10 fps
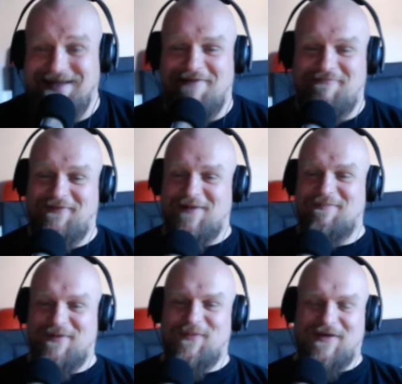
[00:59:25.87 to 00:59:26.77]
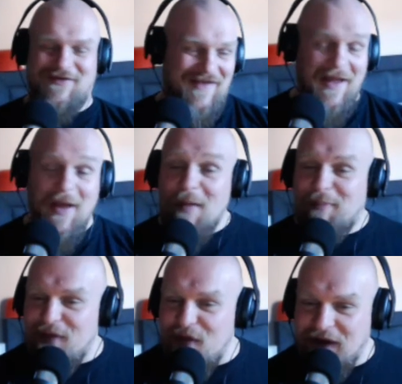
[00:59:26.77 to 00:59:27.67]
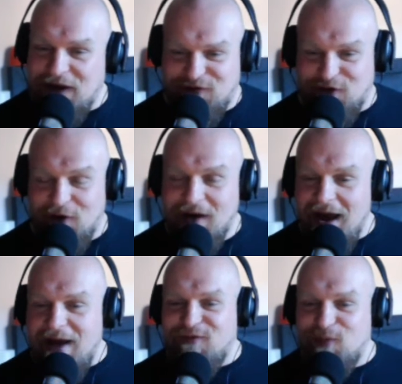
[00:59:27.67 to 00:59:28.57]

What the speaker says: A farmer Monday. But the thing is, though, is